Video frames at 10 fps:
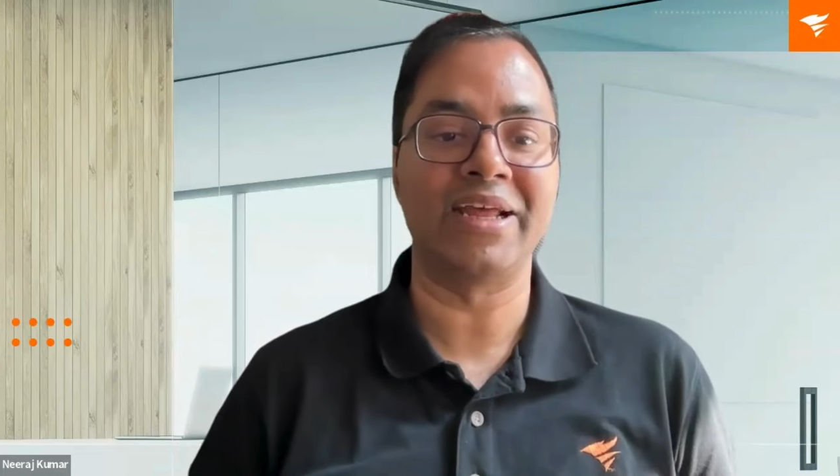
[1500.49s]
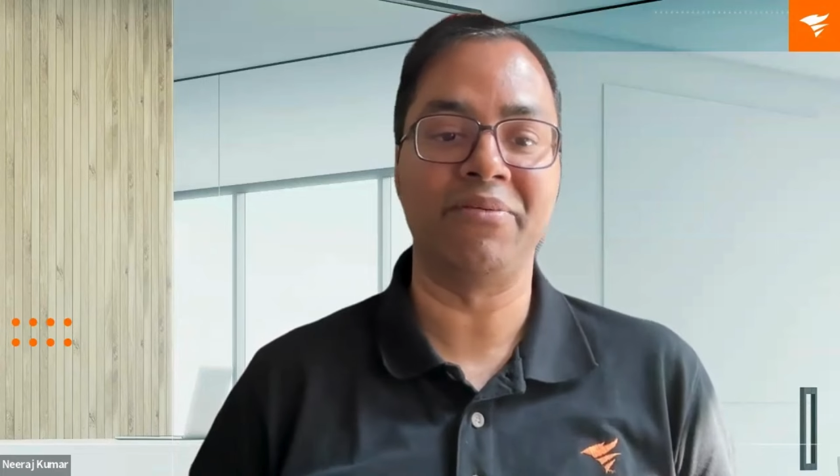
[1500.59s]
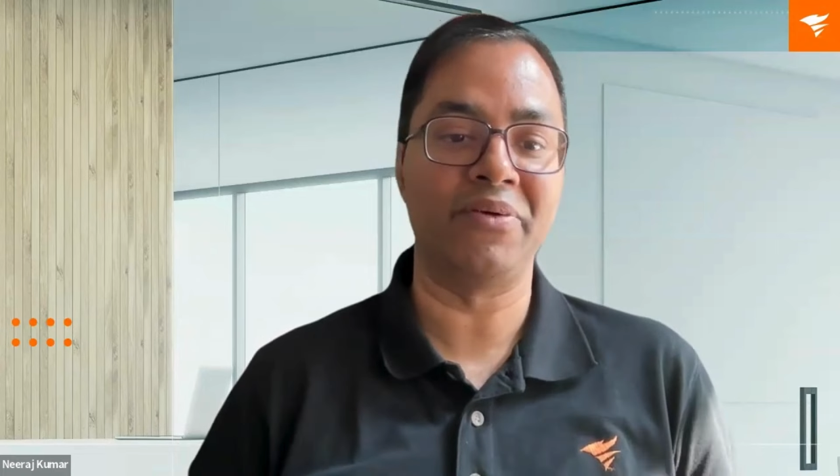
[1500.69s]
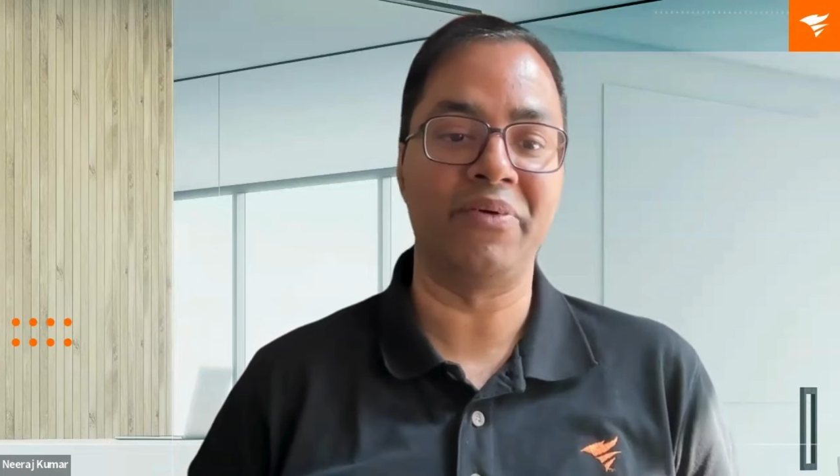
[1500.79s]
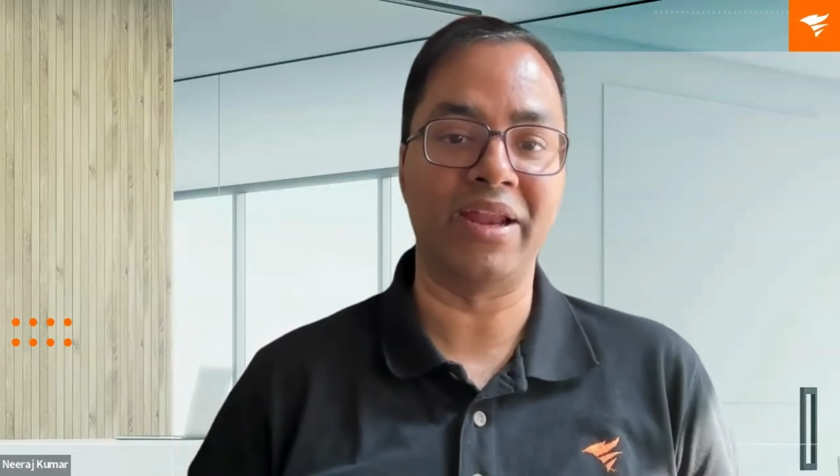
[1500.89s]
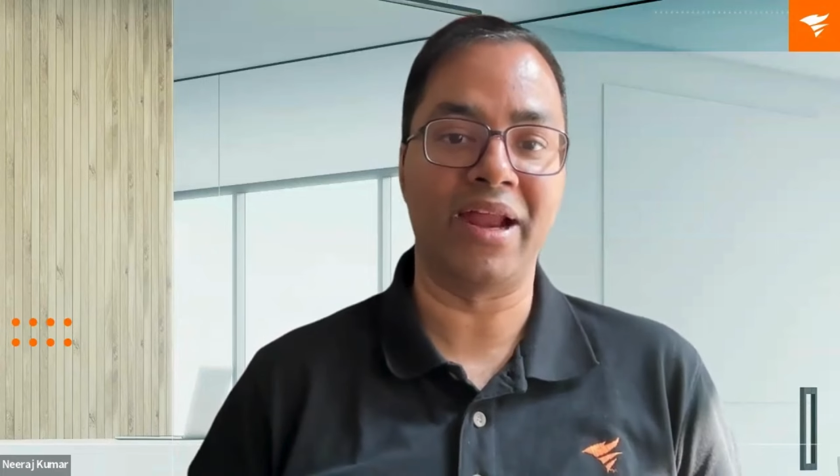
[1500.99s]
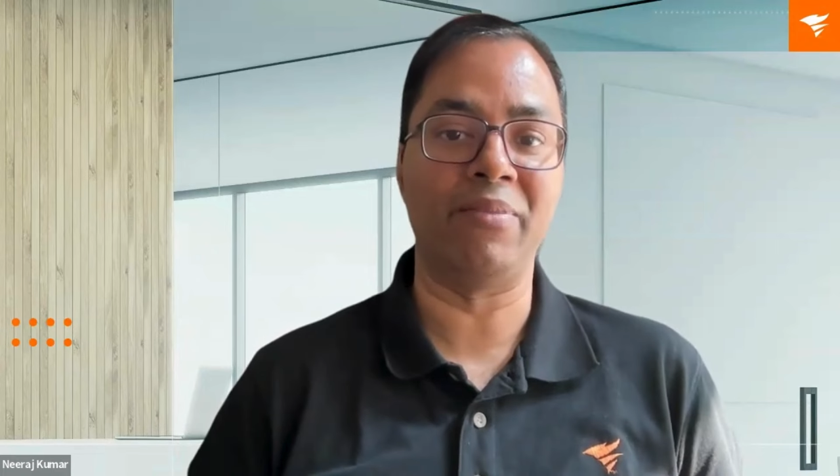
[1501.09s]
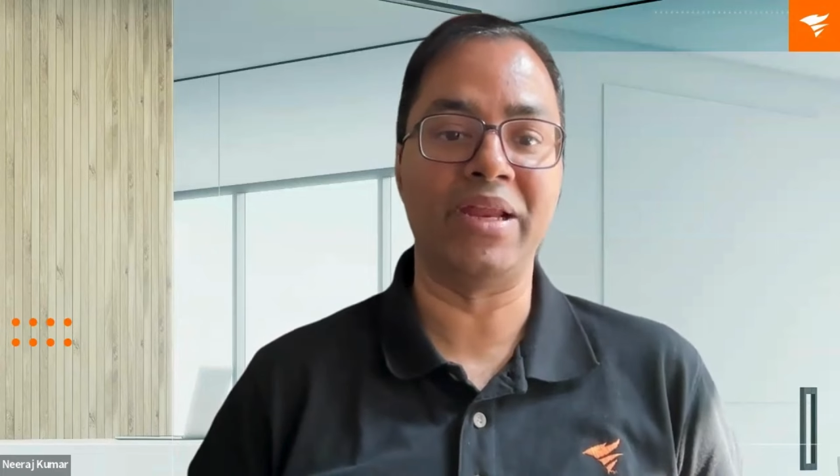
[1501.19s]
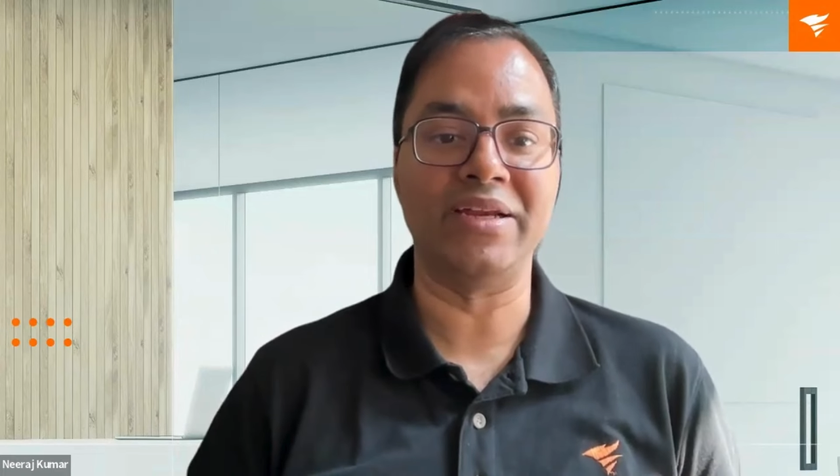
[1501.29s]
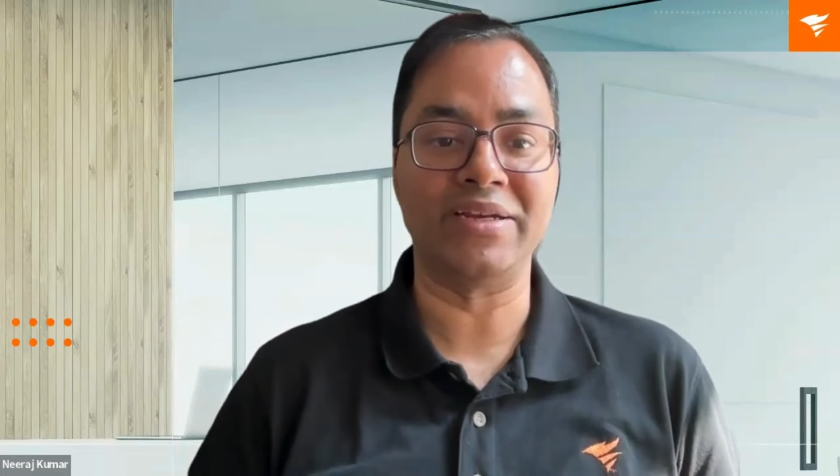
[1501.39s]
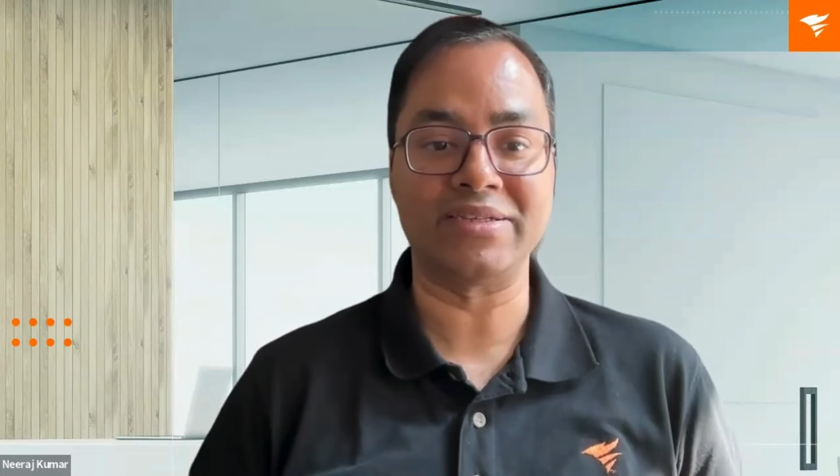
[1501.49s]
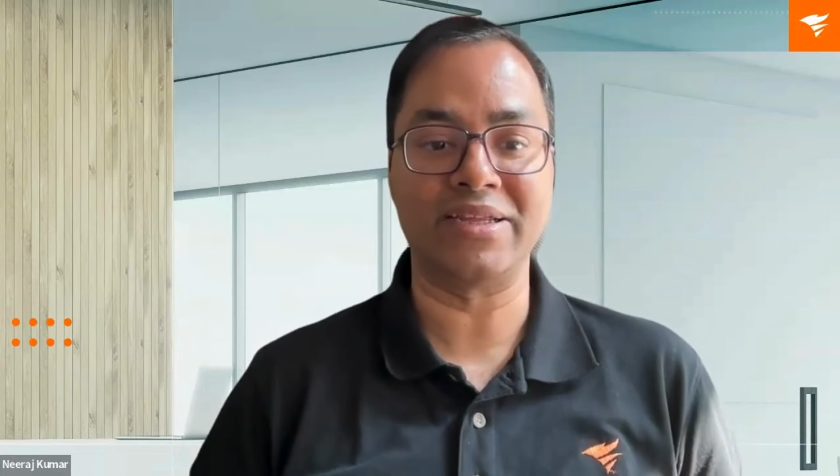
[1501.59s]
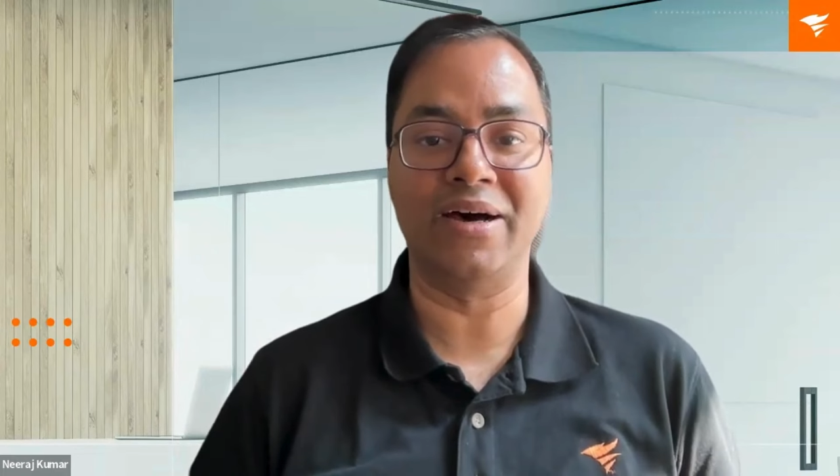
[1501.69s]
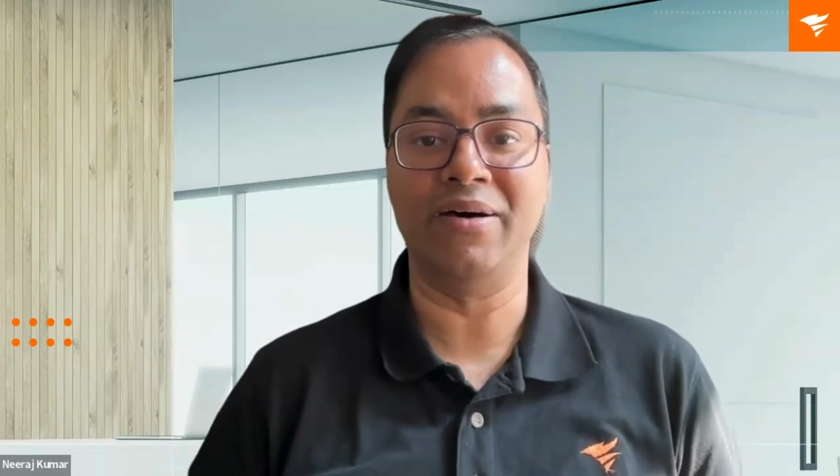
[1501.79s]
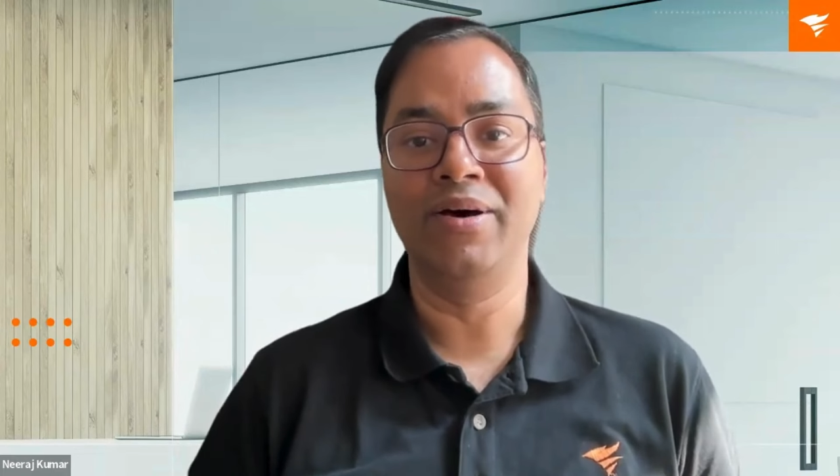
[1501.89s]
at everywhere. I mean, it is
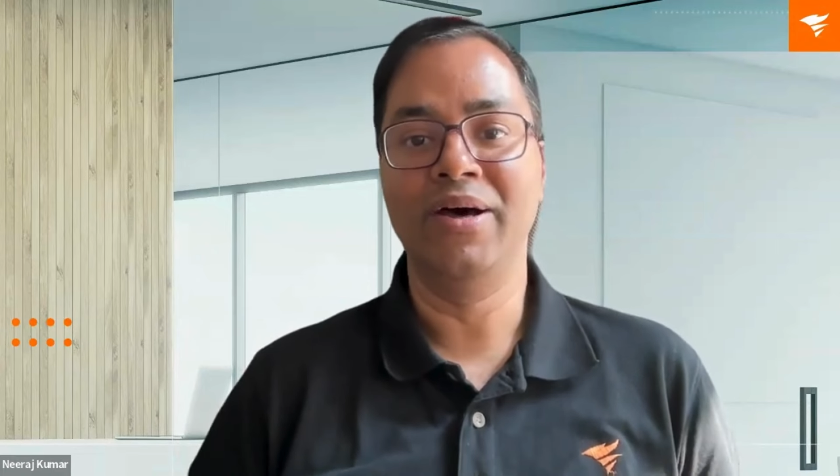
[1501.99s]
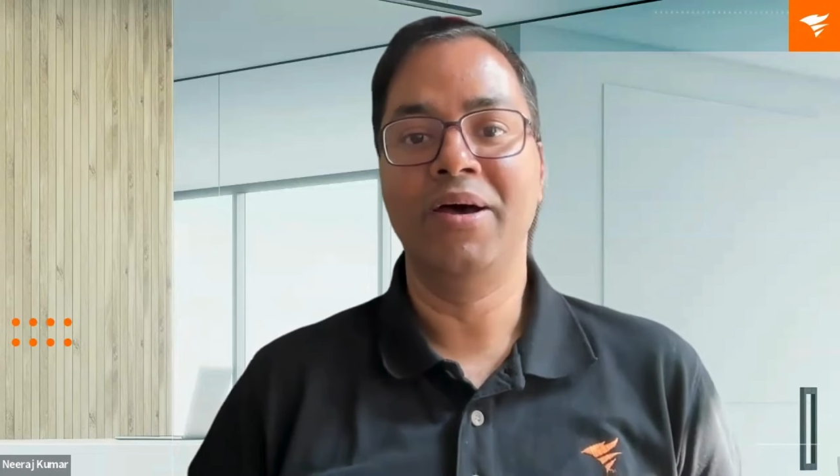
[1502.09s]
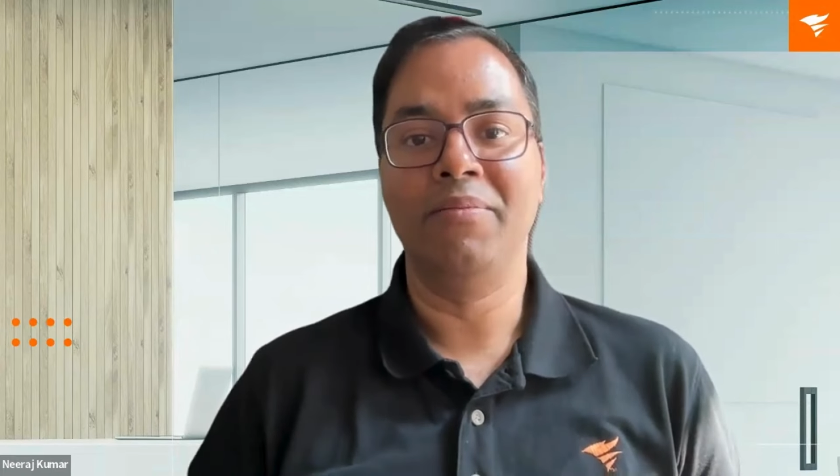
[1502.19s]
the